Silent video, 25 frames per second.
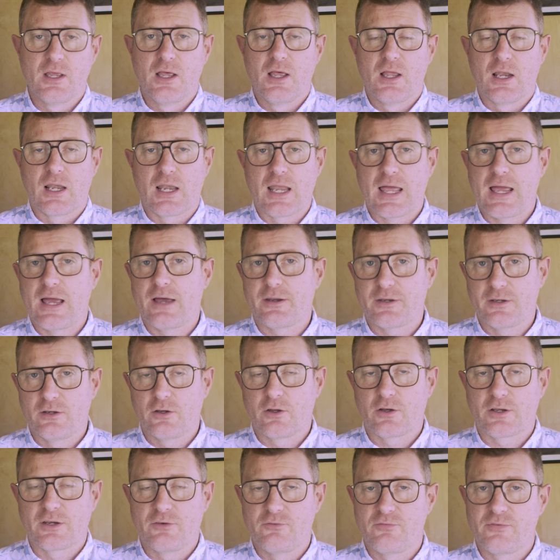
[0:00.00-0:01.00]
layout and
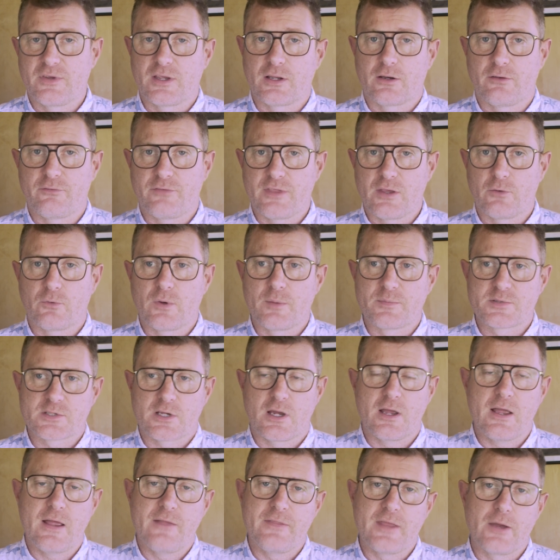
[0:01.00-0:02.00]
look and feel of their
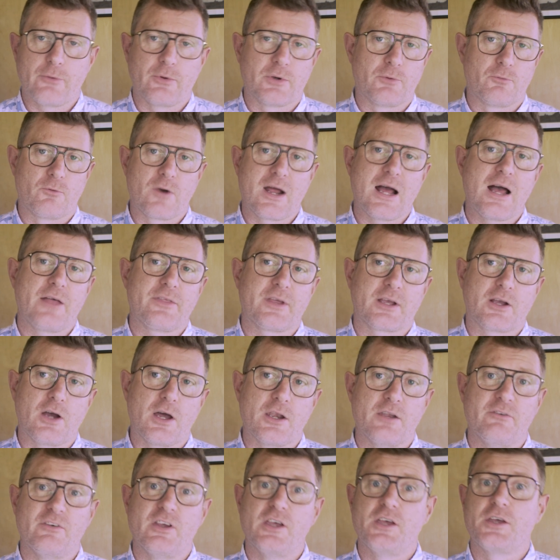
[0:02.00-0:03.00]
website, and they would rather
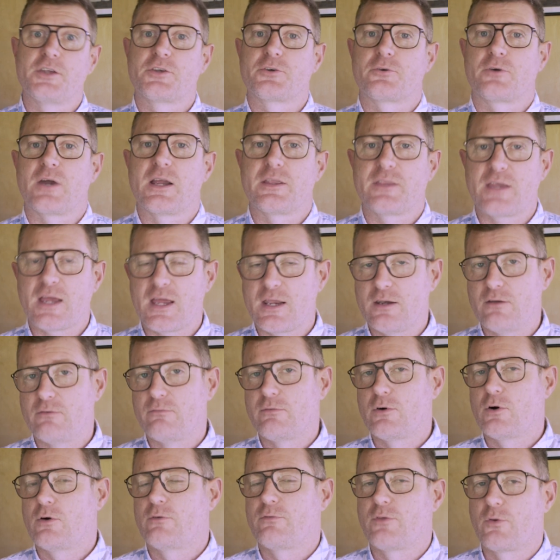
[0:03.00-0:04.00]
kind of iterate that and
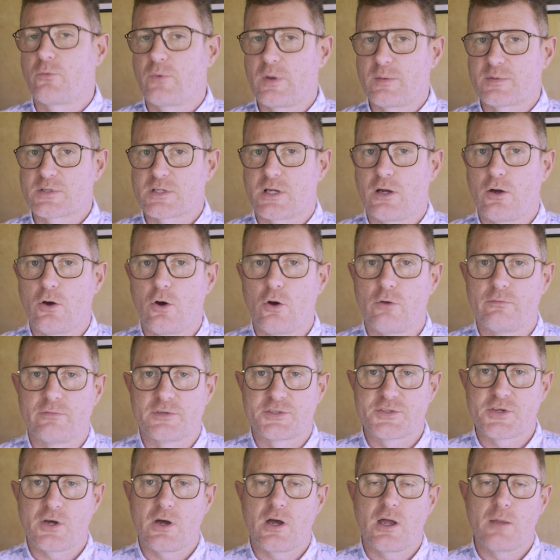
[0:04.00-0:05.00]
evolve the website over
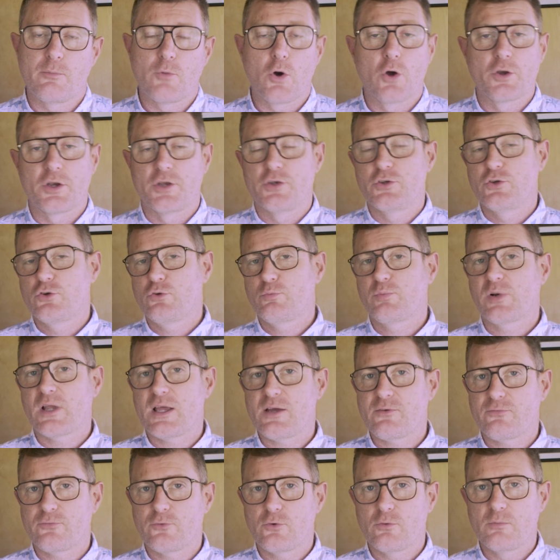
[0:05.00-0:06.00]
time on a new
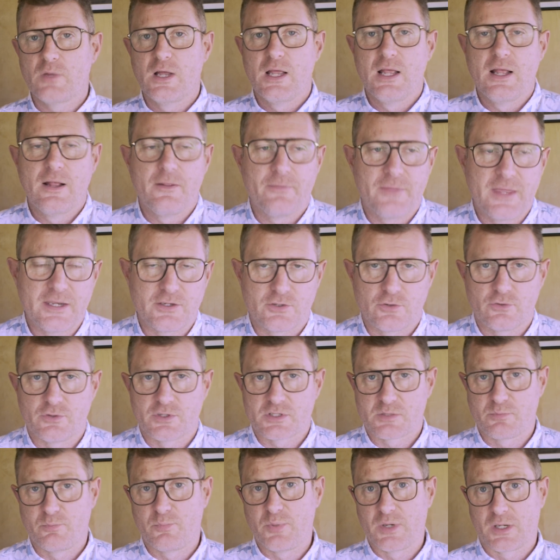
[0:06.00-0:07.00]
platform than do
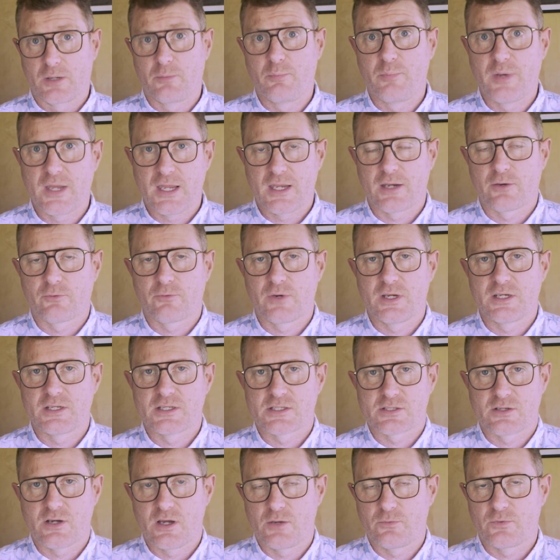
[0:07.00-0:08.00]
this big bang
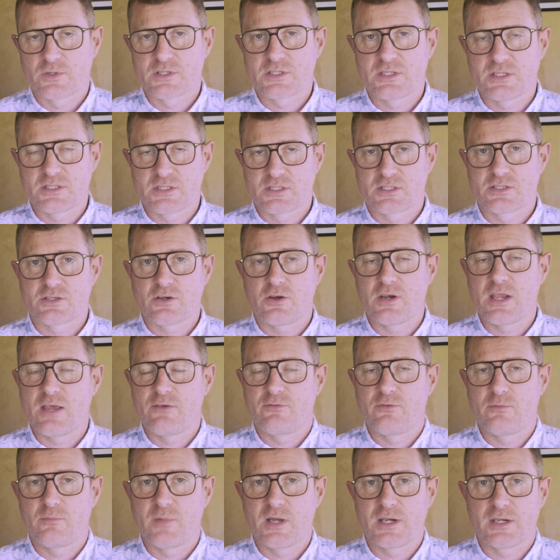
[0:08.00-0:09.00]
redesign, which they just don't
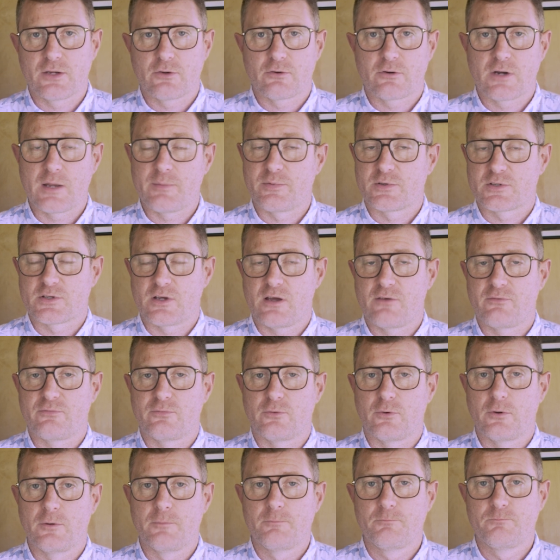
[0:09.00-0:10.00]
have the money or appetite for.